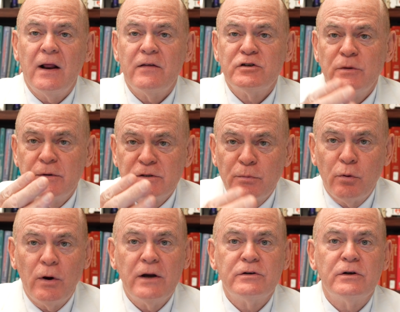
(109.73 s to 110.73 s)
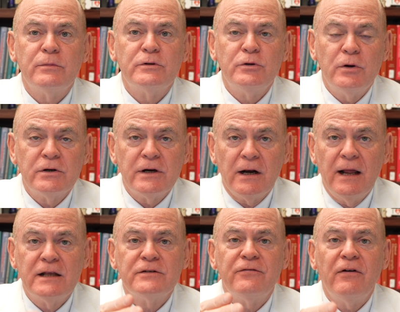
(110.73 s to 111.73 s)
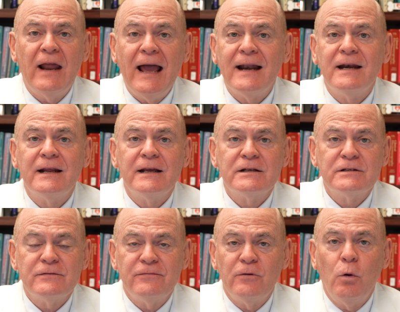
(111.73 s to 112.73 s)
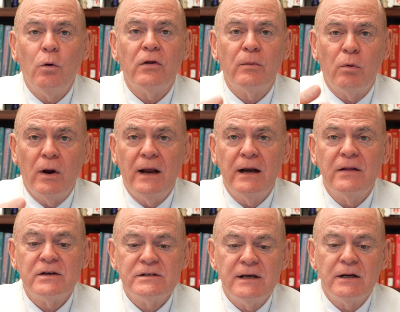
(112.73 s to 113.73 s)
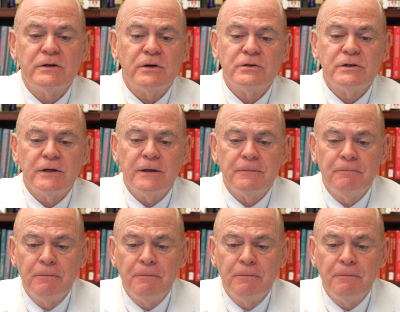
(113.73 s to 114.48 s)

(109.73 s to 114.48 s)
and there's so much pressure the pituitary gland's flattened against the floor of the brain and the sella turcica